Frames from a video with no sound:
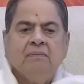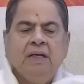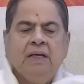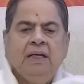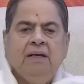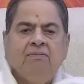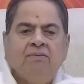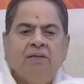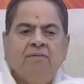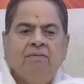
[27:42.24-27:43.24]
And
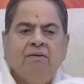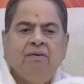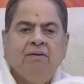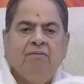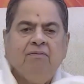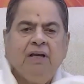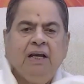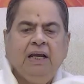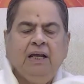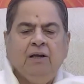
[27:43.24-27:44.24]
gives everyone
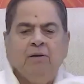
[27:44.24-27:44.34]
feeling.